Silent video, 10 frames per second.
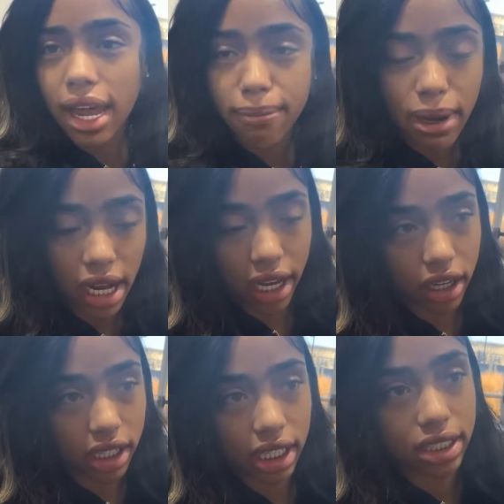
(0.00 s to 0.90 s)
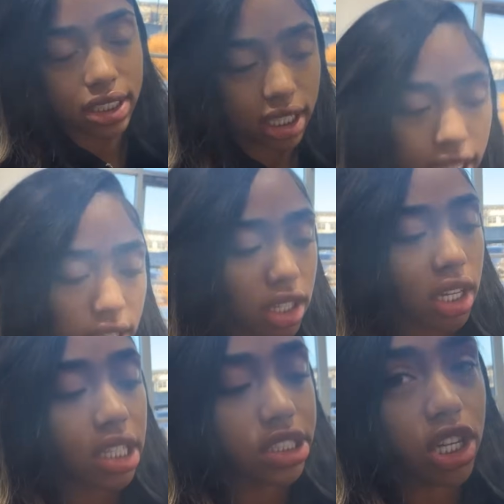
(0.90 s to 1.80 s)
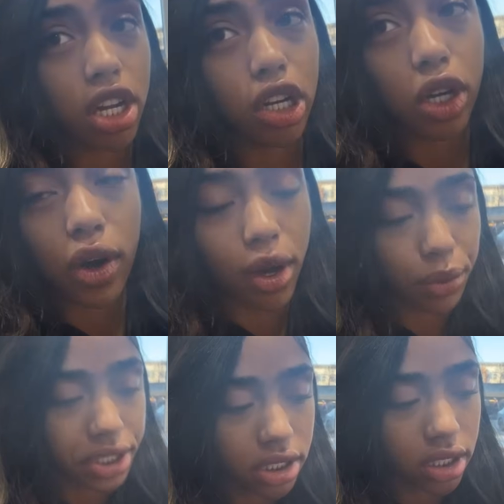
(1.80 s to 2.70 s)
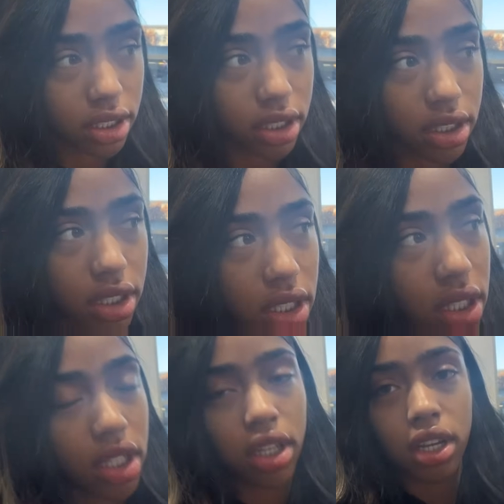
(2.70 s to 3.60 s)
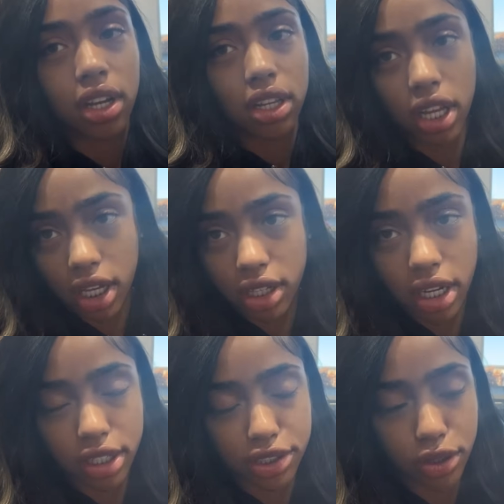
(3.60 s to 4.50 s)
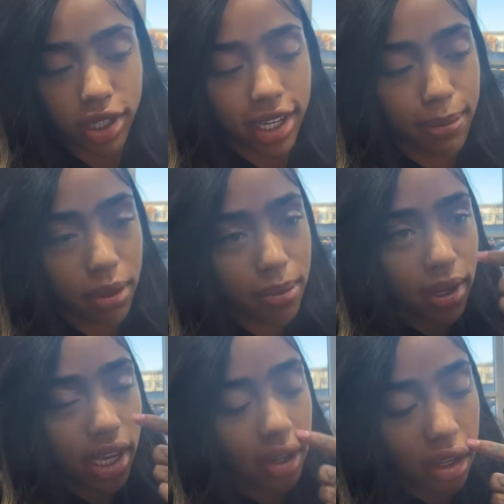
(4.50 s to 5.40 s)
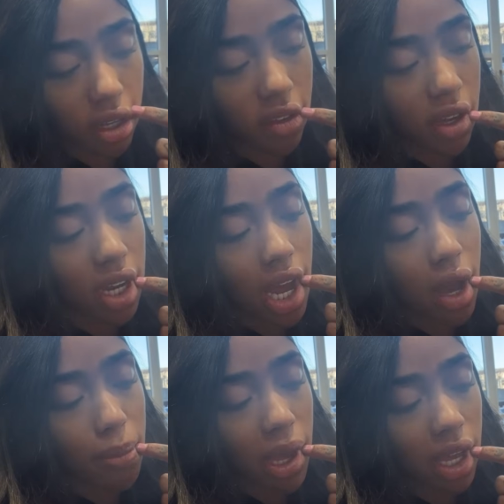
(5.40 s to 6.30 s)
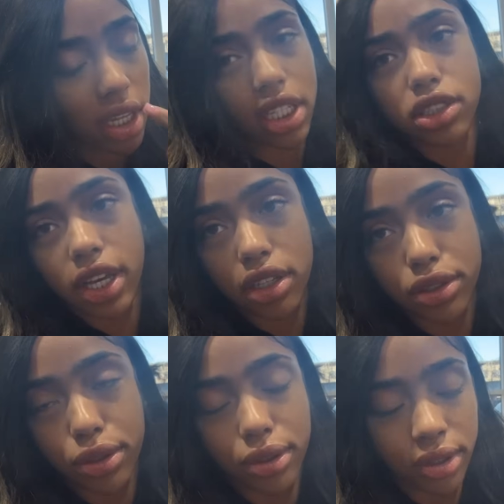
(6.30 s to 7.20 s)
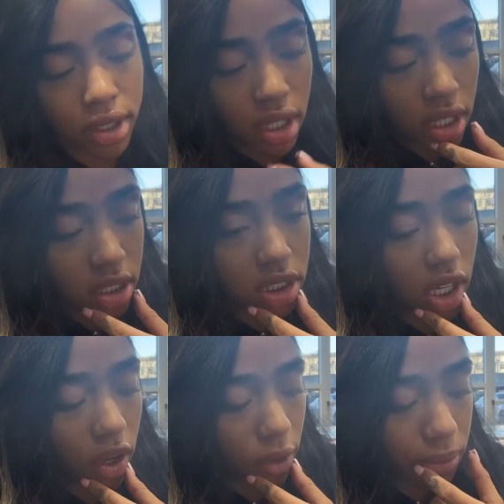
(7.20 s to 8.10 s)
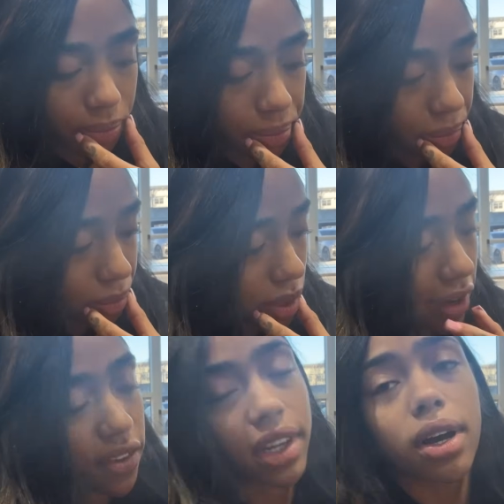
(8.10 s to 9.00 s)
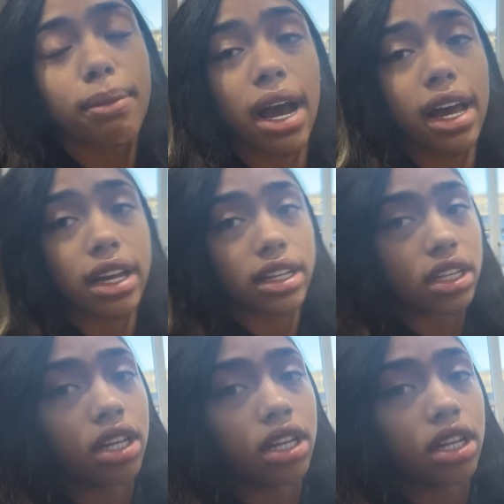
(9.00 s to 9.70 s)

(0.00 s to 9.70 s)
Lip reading: of my hair kits together, because y'all know I went to the other hair school they put me out of, and now I'm at this hair school. So I'm going to combine